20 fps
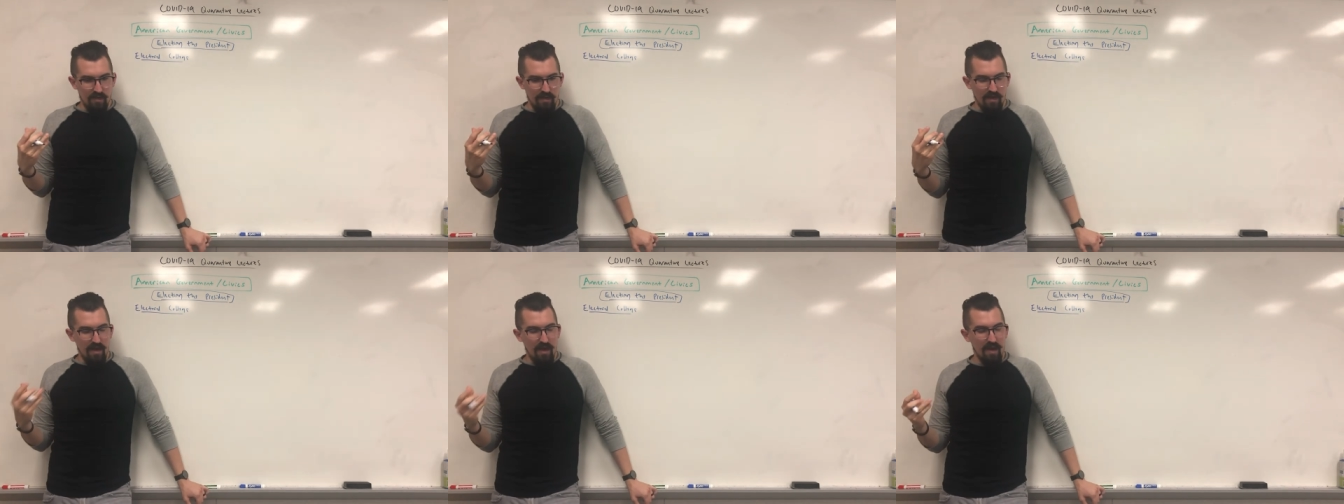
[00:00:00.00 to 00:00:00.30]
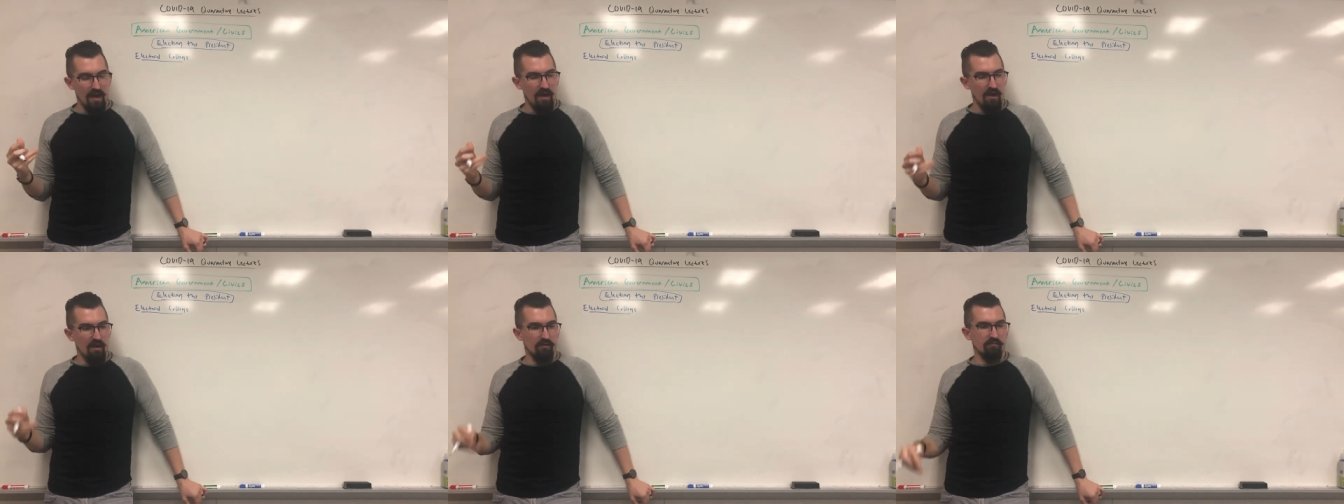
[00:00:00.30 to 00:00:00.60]

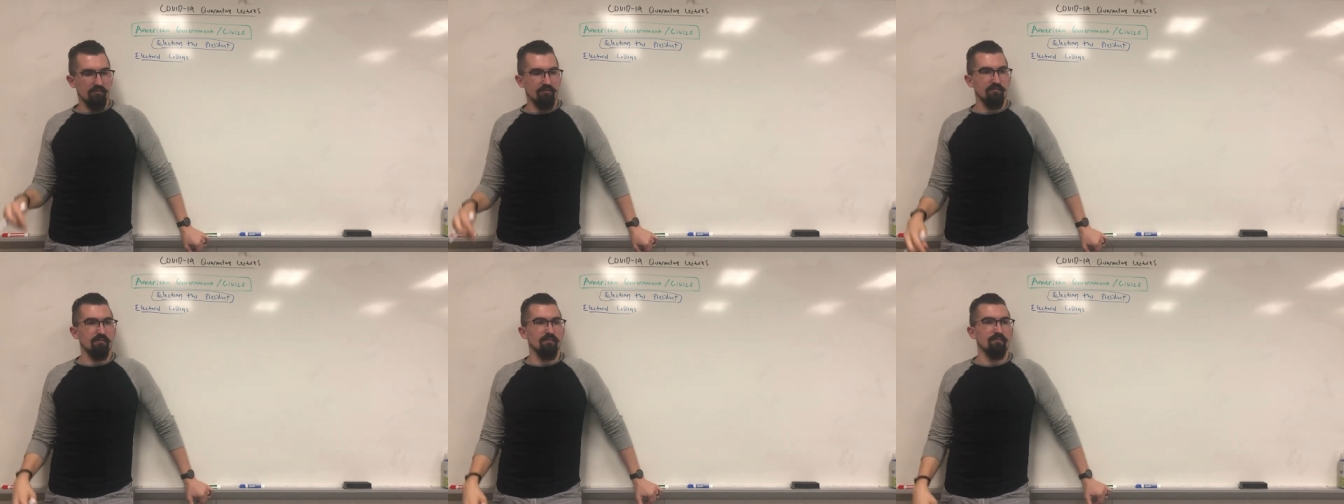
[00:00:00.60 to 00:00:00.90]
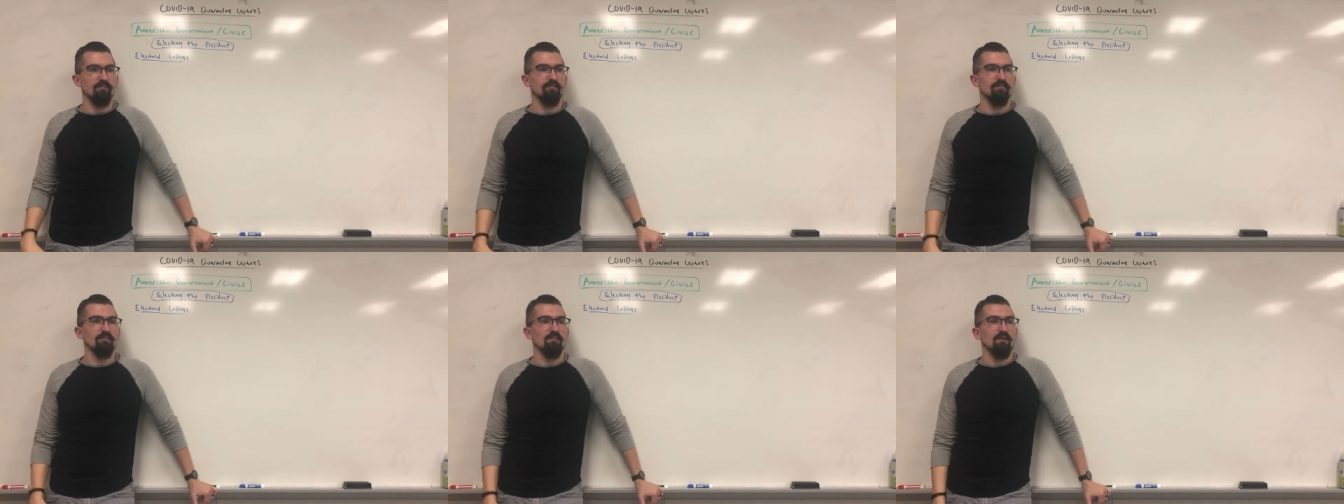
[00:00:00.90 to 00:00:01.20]
have,
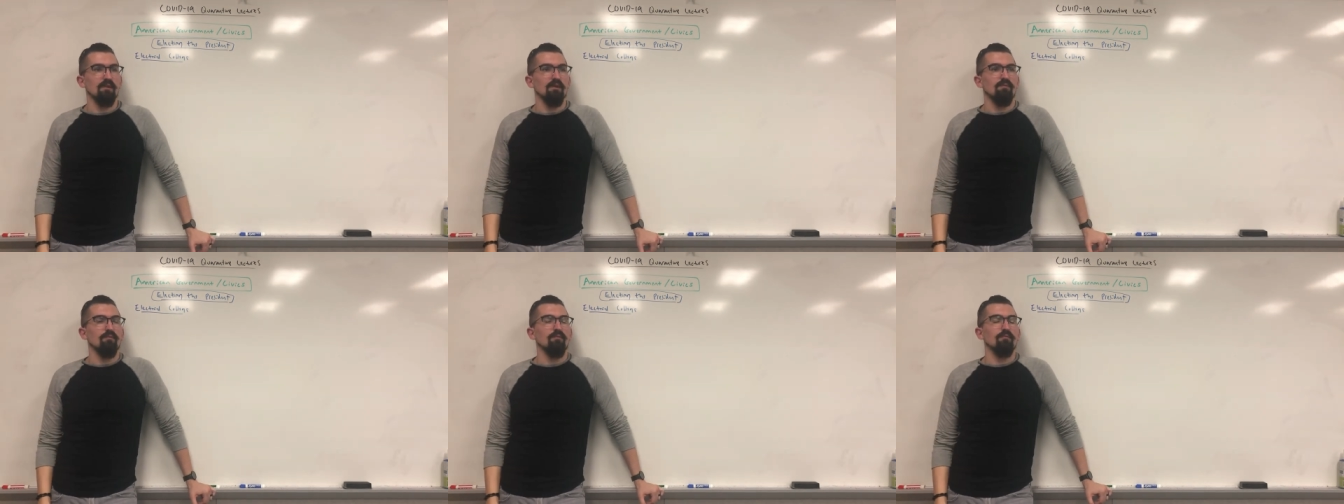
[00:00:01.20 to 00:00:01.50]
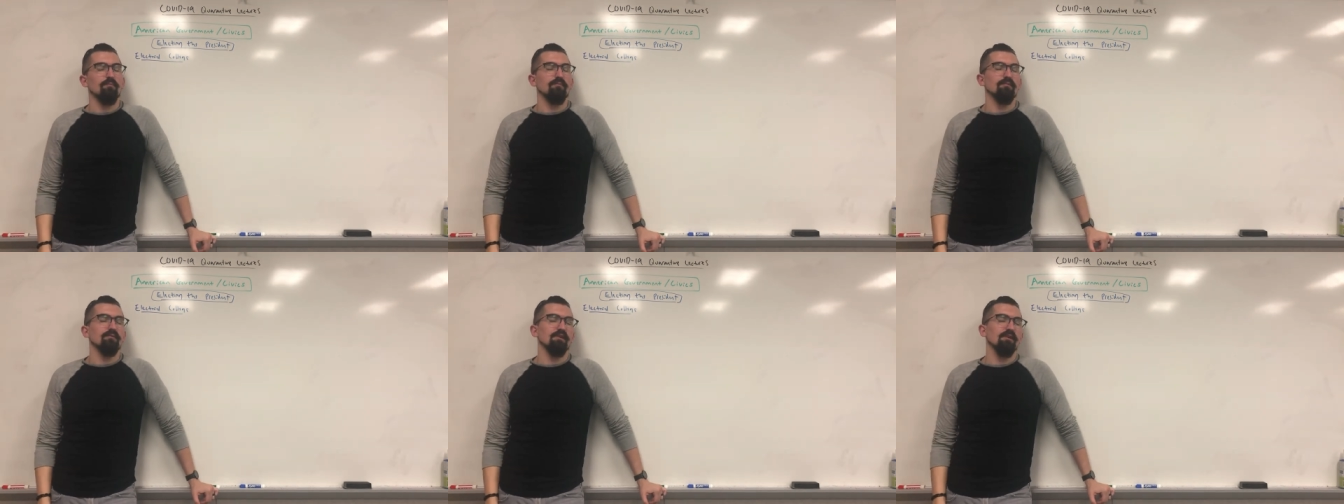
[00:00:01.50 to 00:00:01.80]

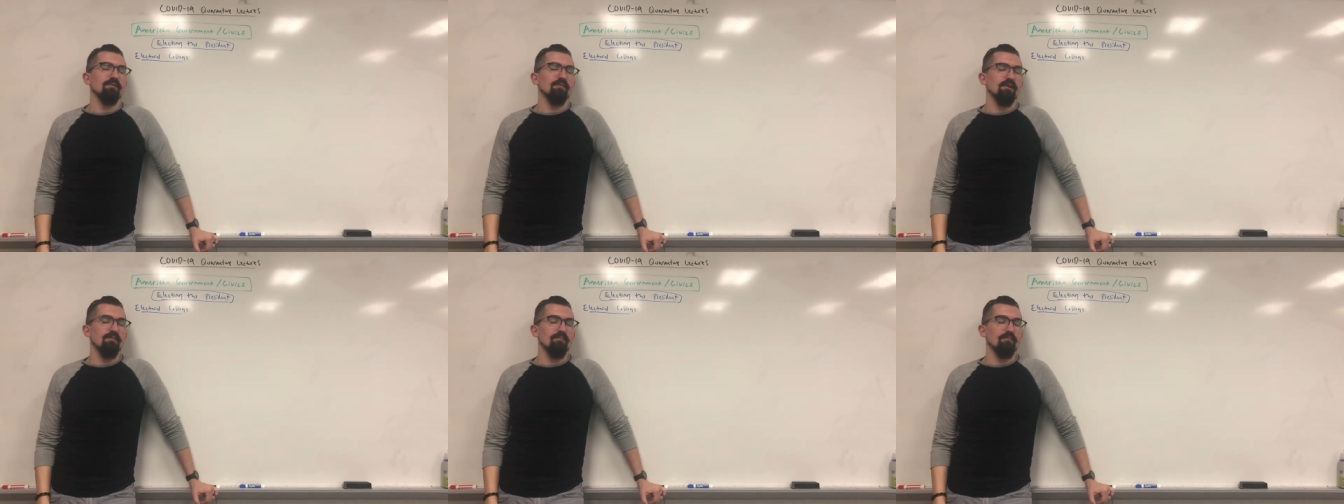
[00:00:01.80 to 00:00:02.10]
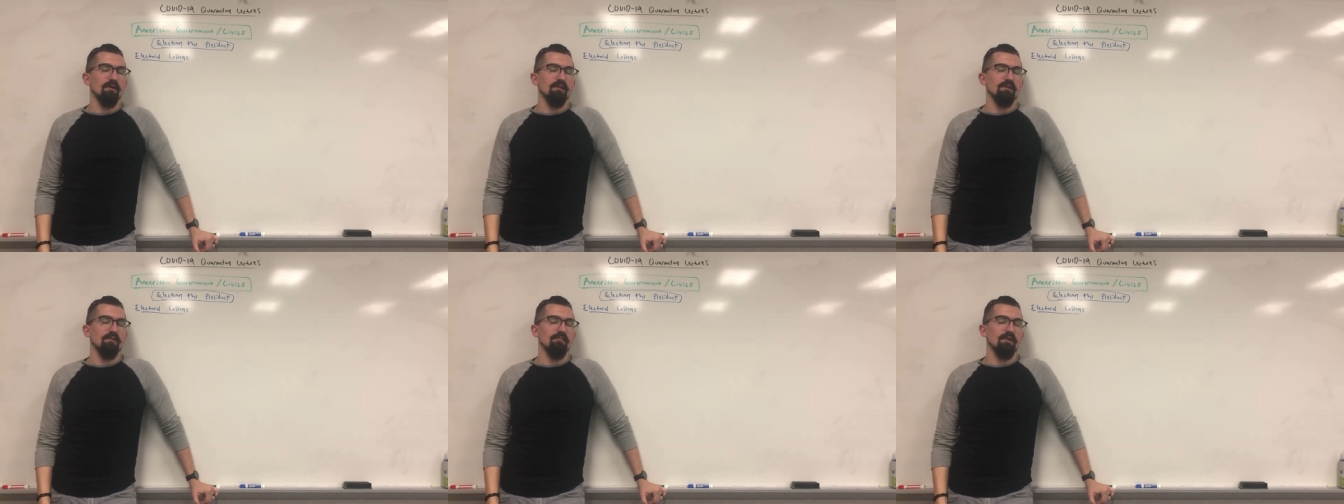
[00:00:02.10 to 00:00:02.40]
well, keep in
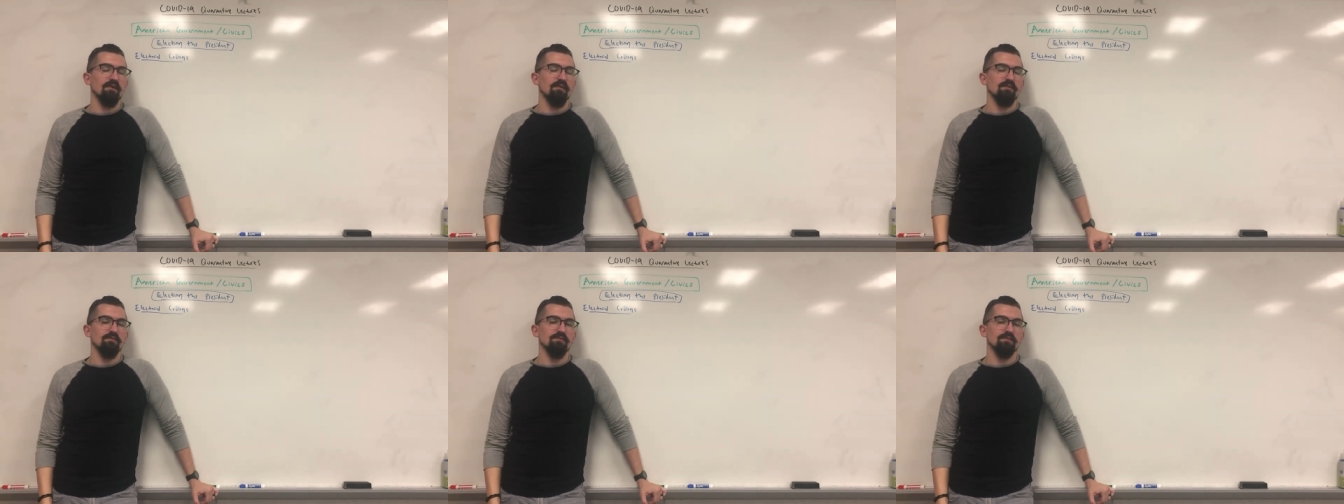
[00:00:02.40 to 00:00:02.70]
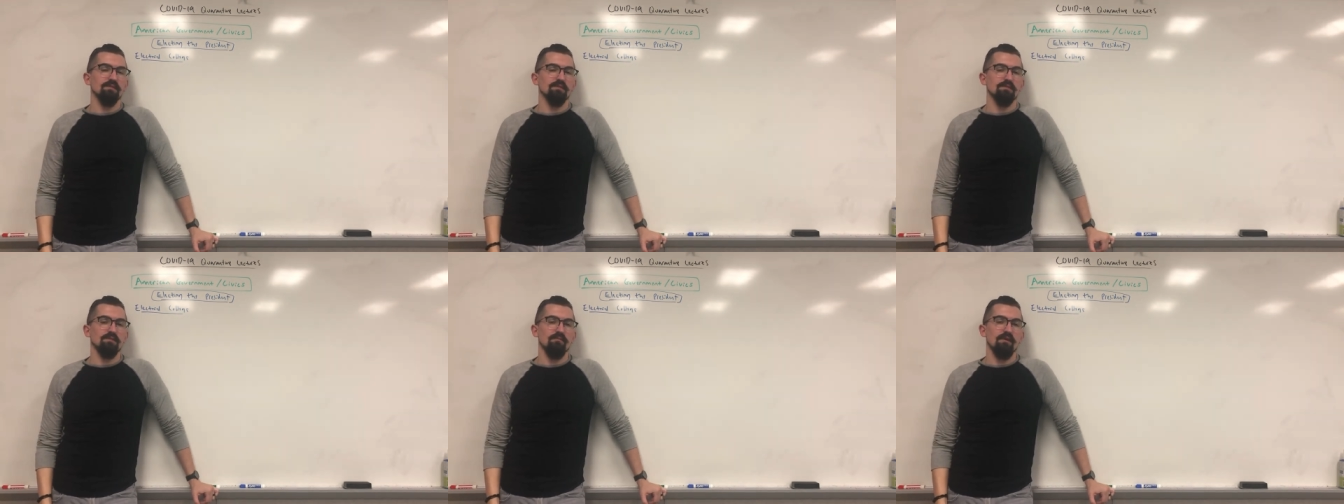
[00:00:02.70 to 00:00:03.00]
mind they made this
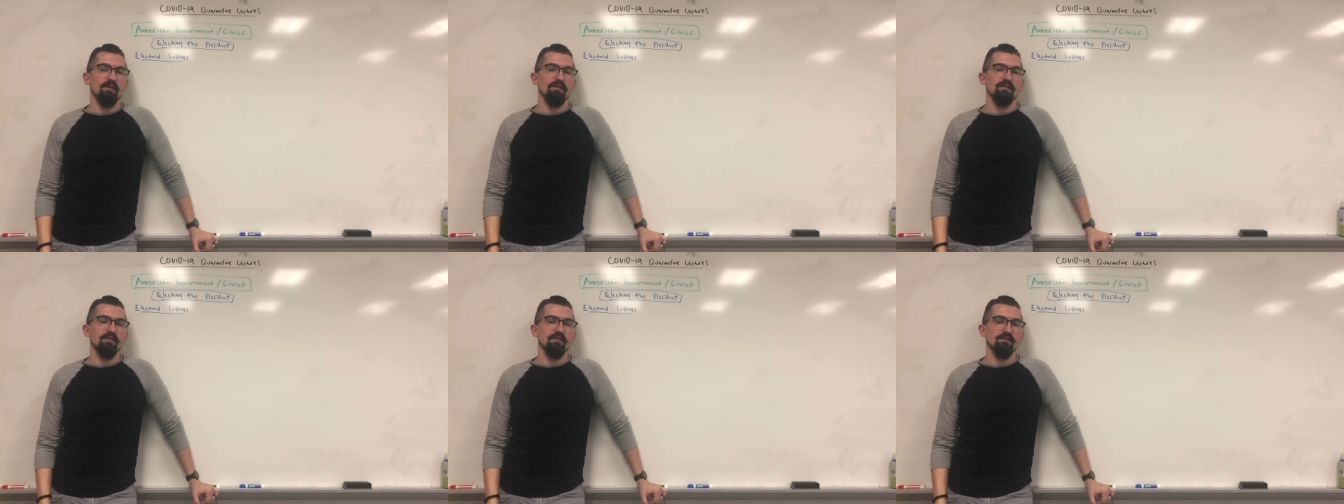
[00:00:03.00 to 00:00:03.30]
system in the